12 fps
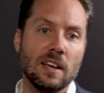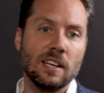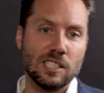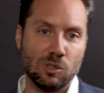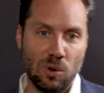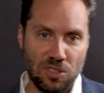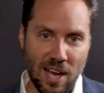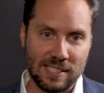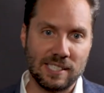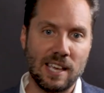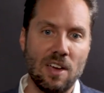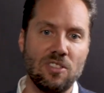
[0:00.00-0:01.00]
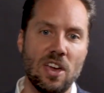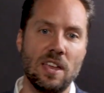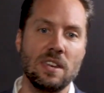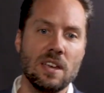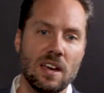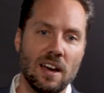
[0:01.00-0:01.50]
So with that said
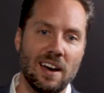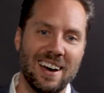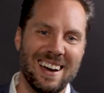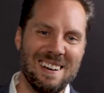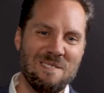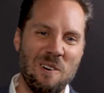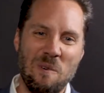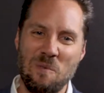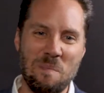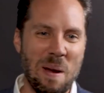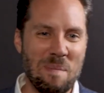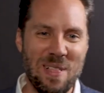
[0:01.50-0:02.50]
then, remember